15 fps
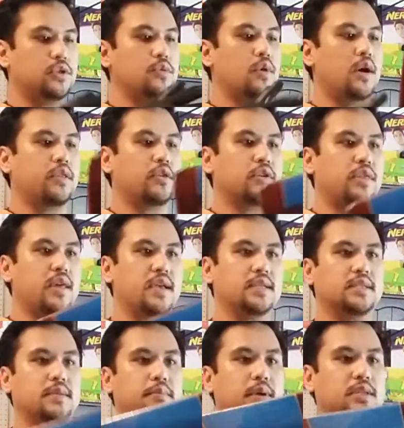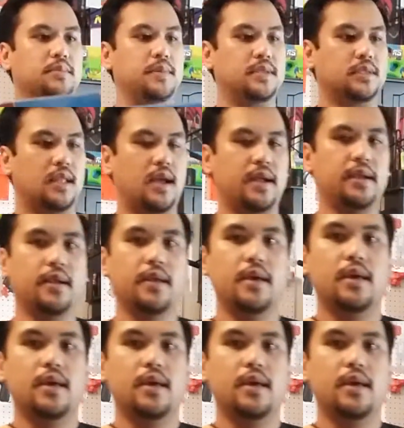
to other things in Buzz Bee's line.